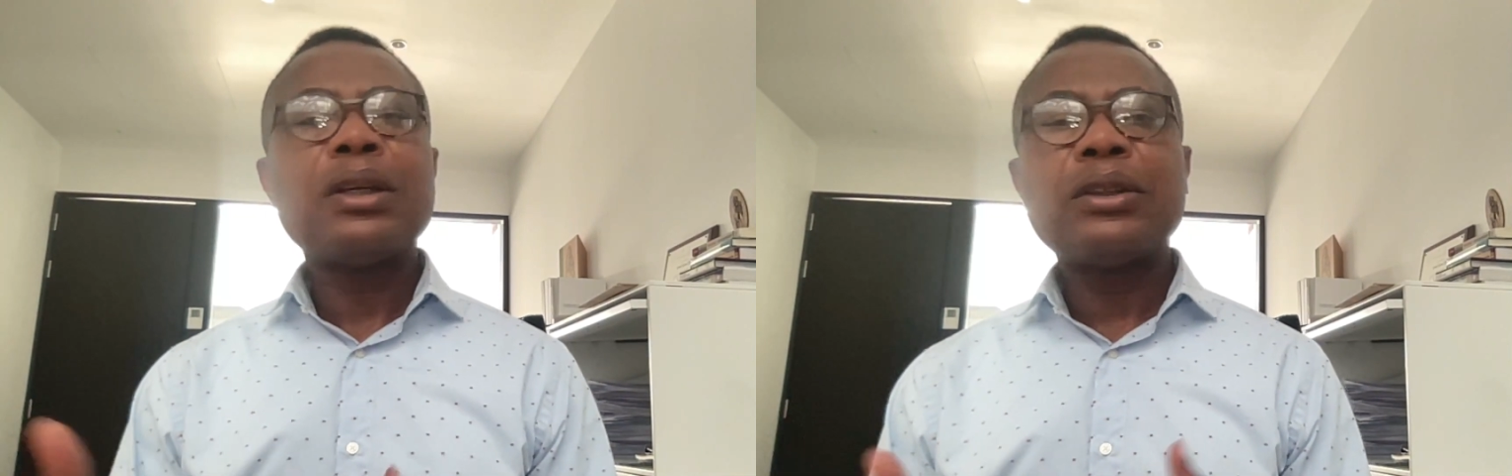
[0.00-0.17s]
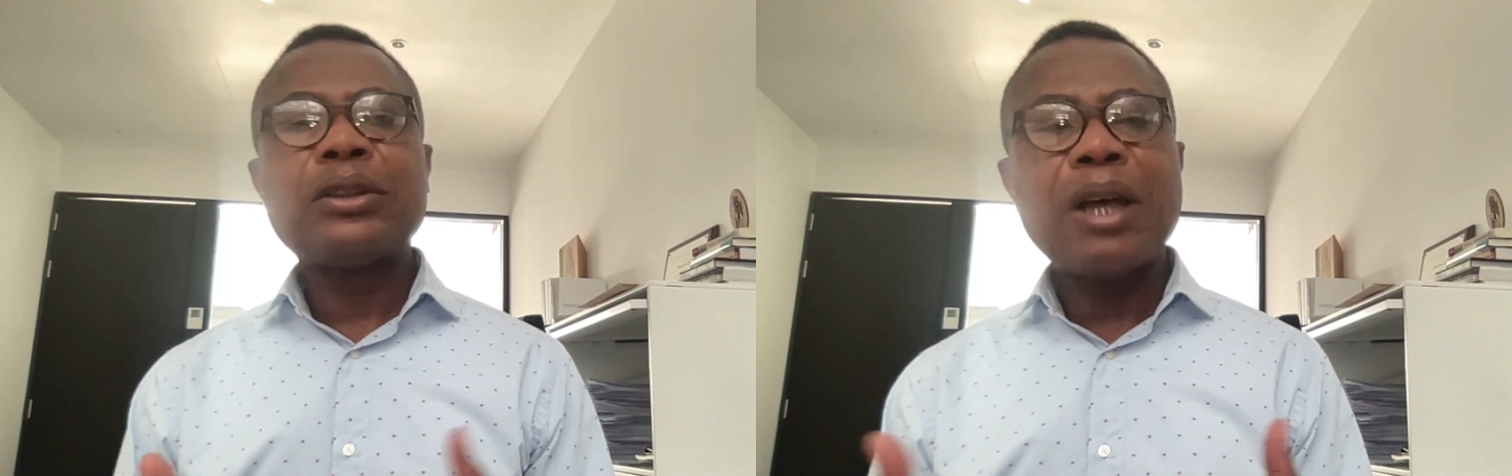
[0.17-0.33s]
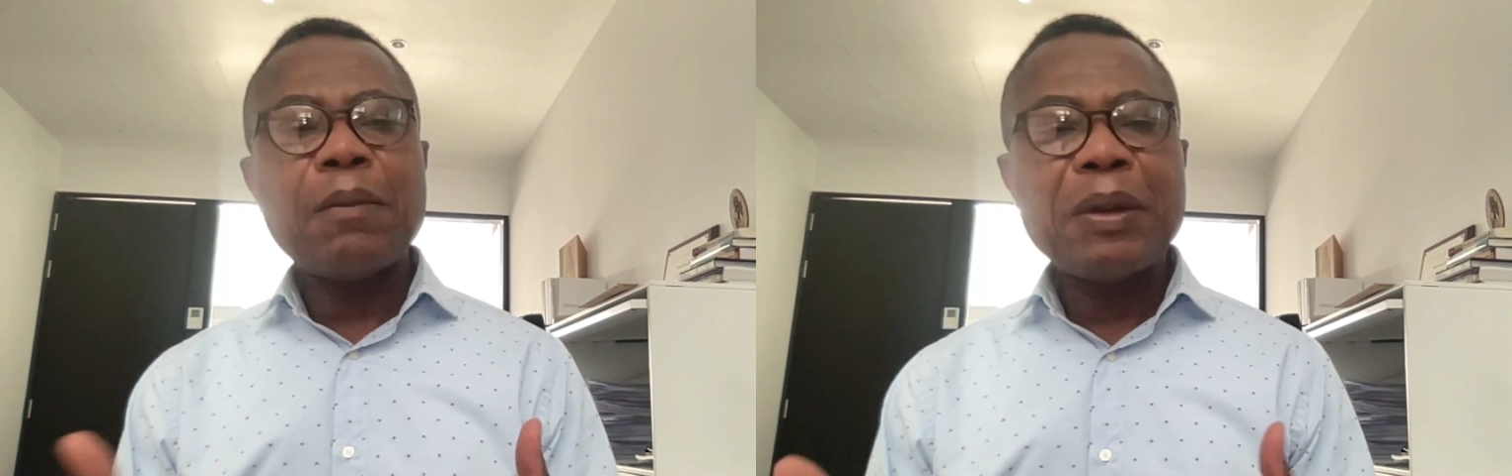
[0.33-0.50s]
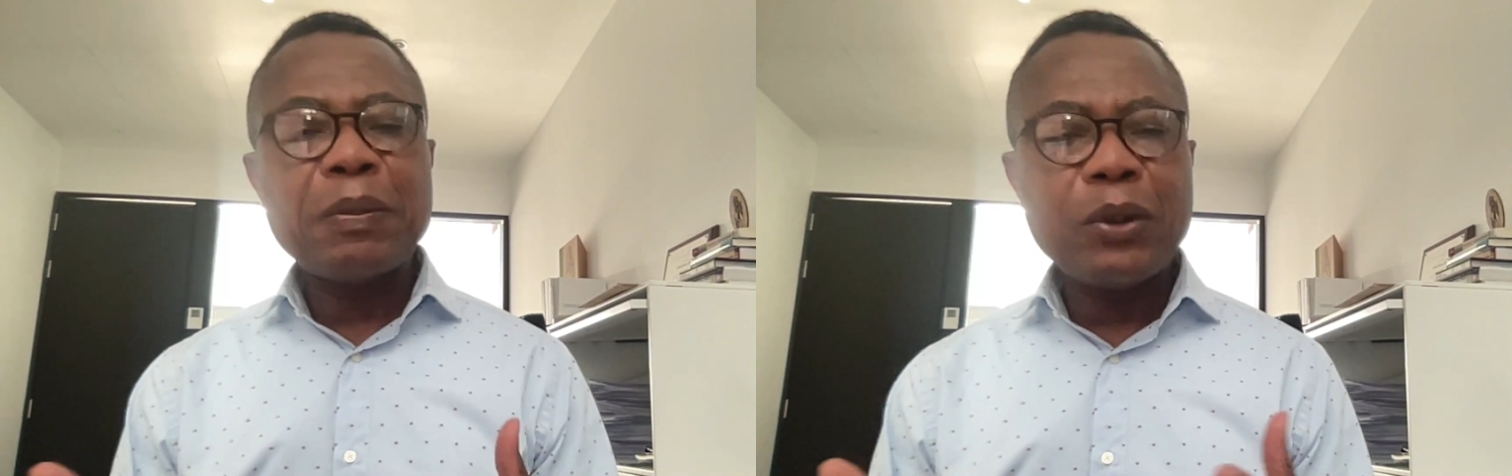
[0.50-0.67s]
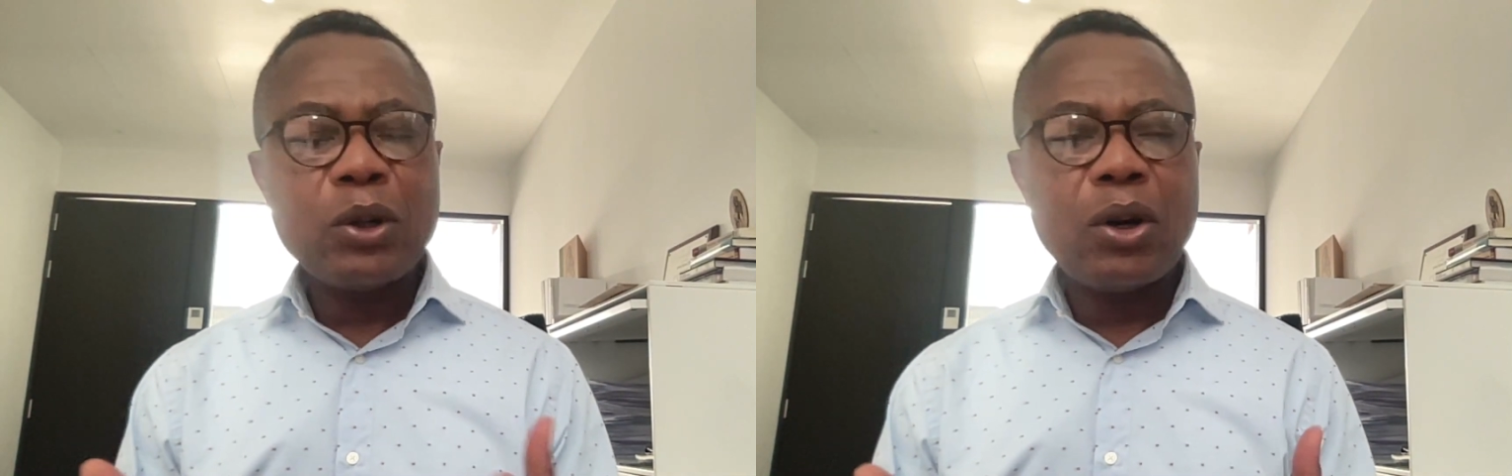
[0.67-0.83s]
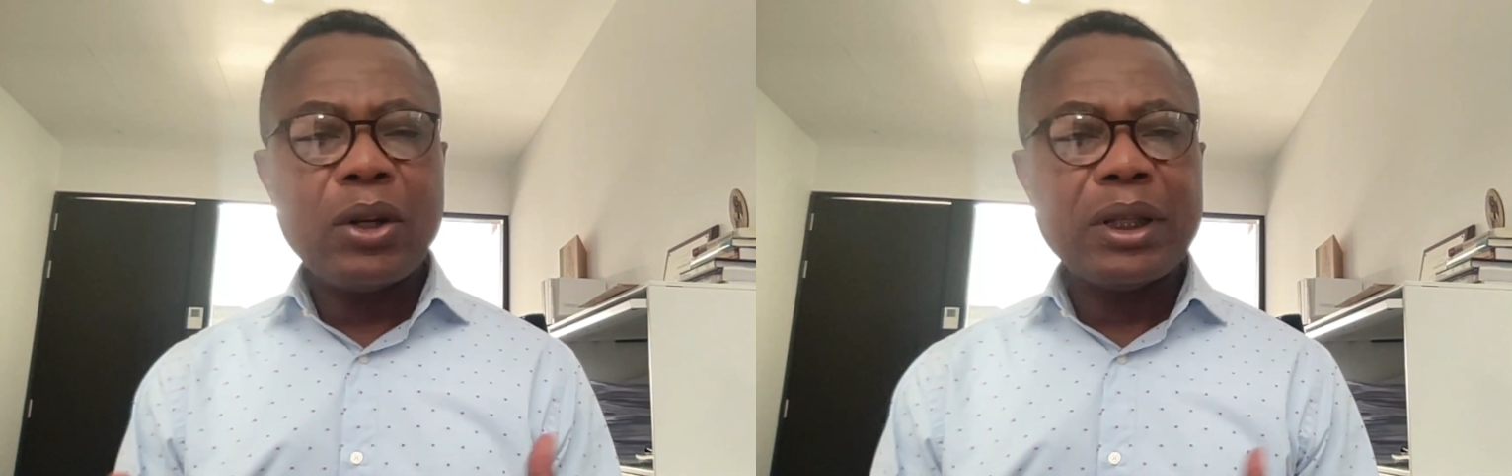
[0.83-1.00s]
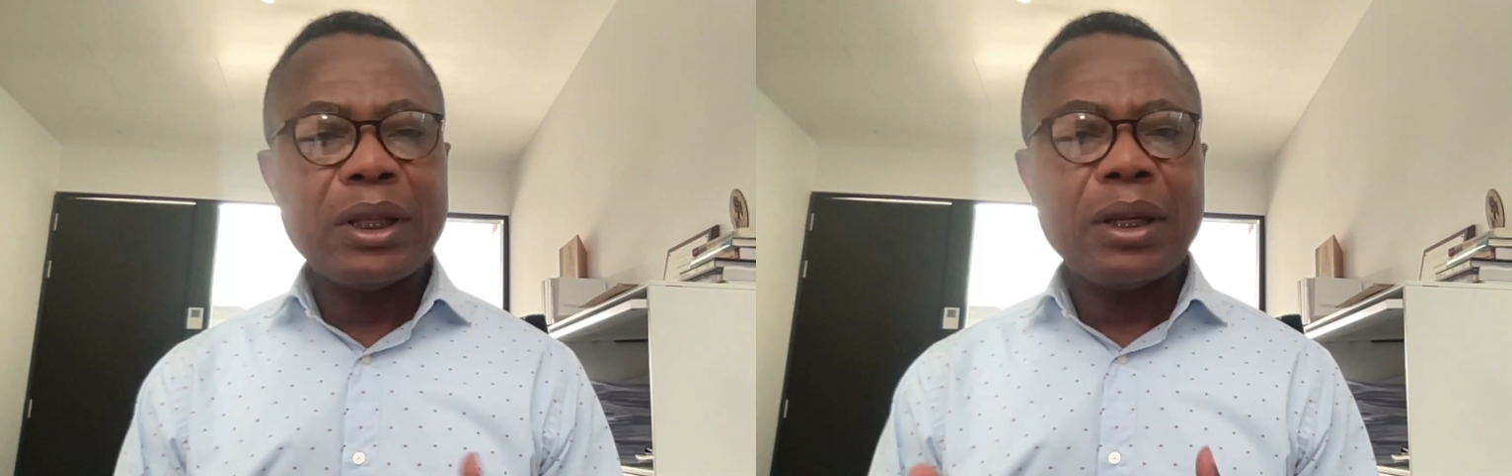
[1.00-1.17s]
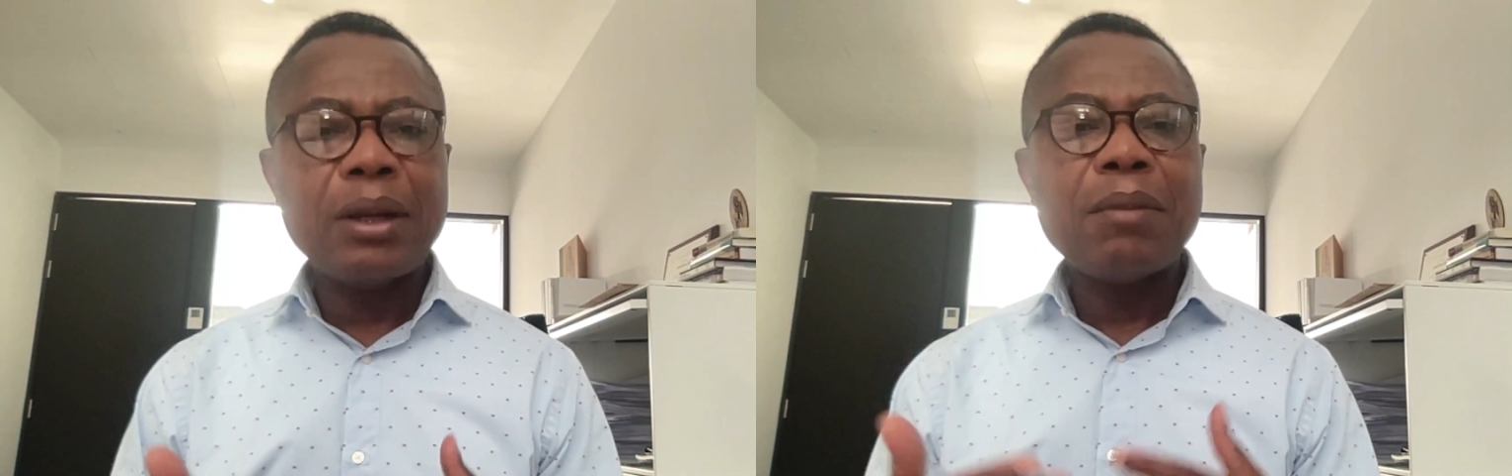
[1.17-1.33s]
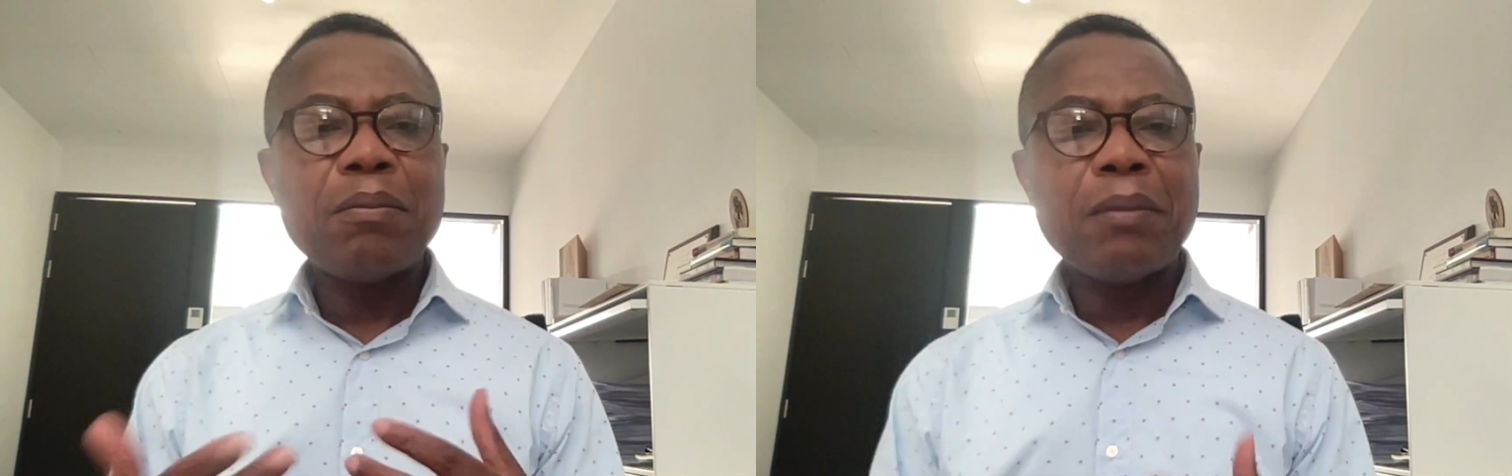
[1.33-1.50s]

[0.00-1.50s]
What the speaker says: Some people call it the